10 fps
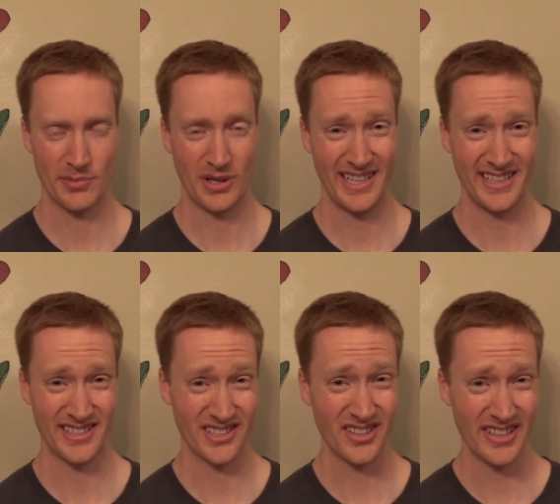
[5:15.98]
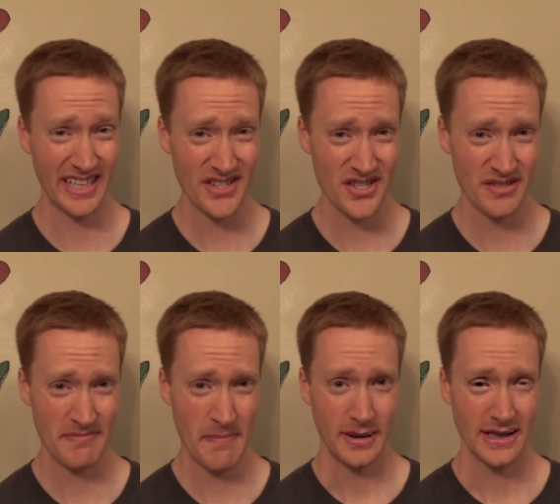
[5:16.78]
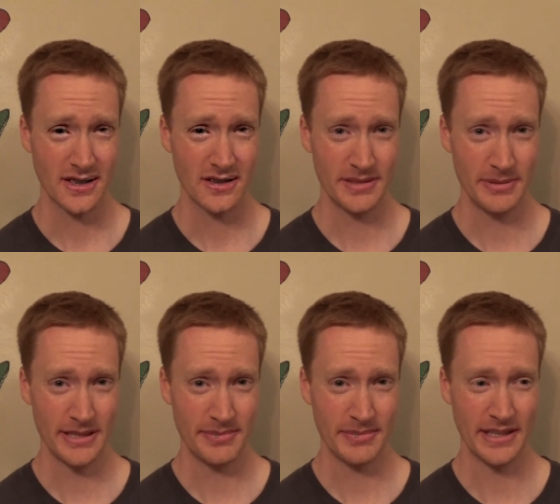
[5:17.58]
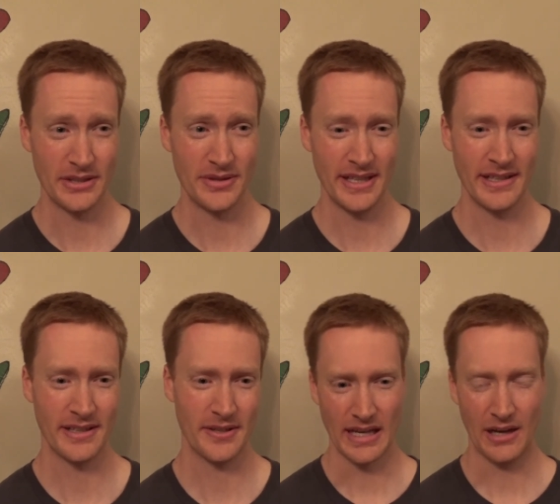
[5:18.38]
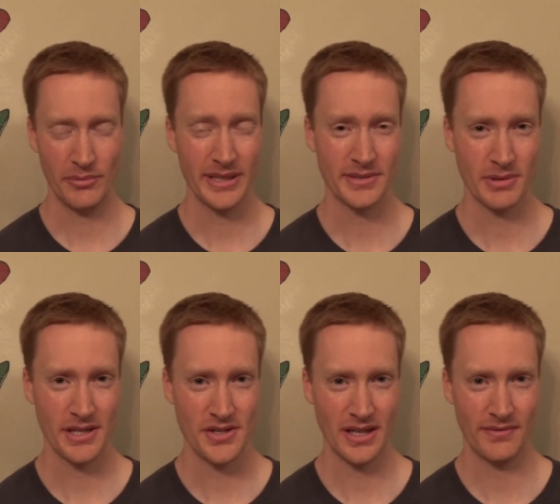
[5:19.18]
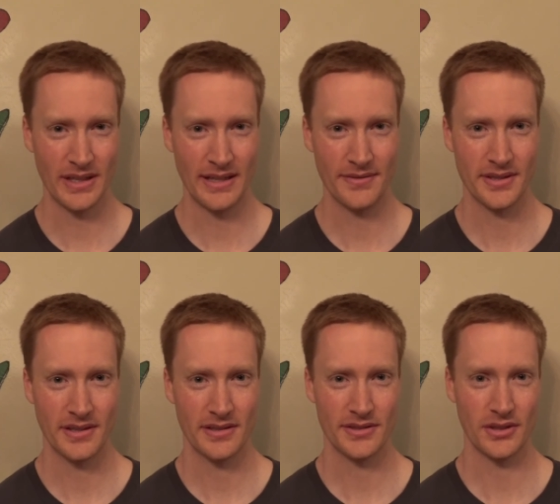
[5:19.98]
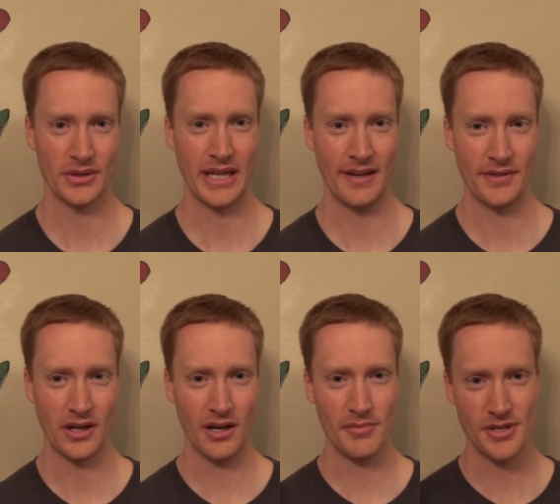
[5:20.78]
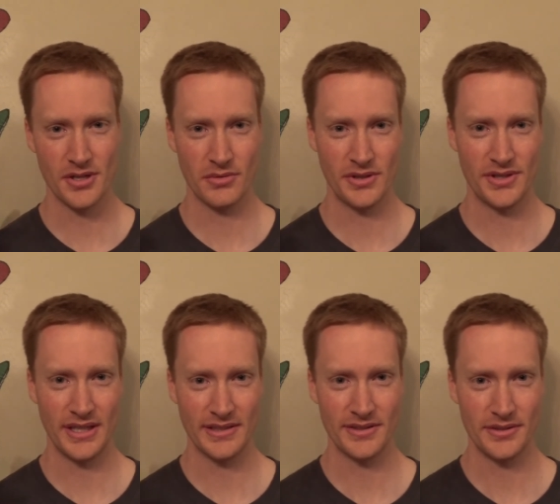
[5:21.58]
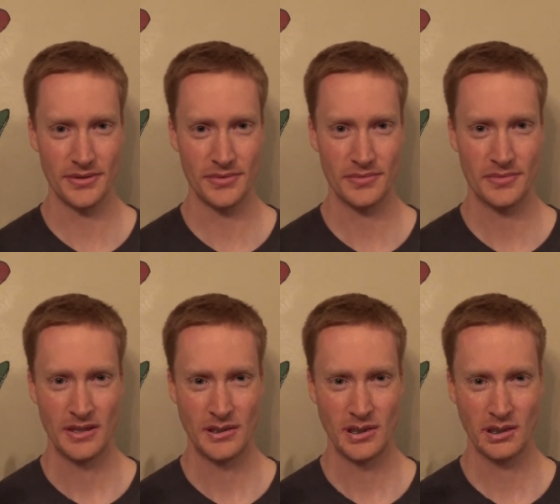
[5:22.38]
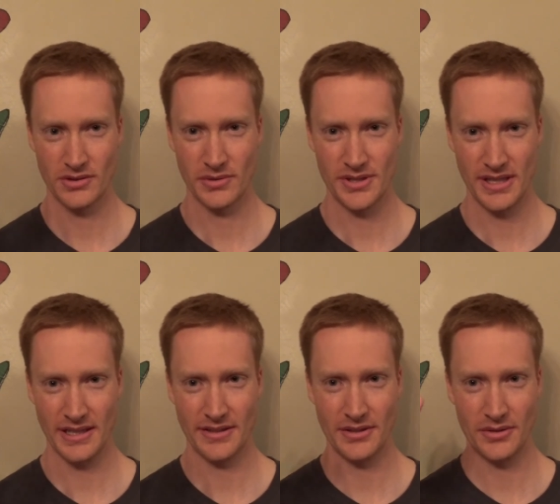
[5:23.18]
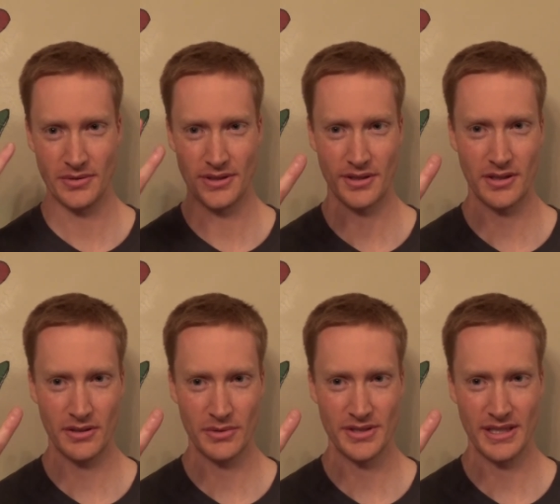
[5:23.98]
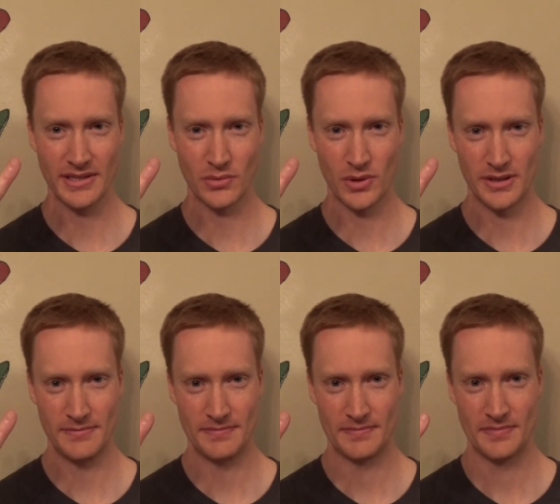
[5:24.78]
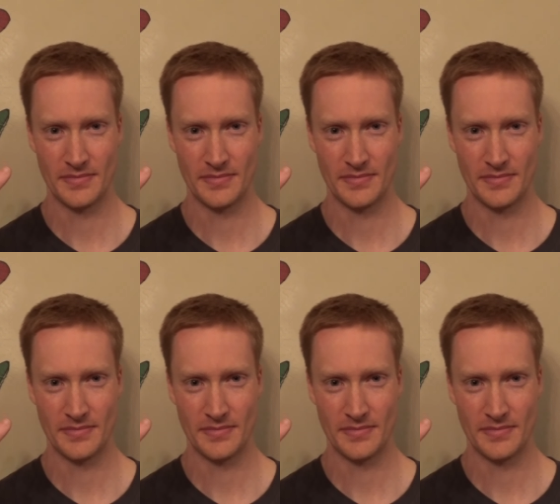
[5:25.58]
sprite consolidation. Basically speaking, you take how many sprites you have left. So you have your Harbinger, which takes 2, the drones, which take 2, the turret, which takes 1,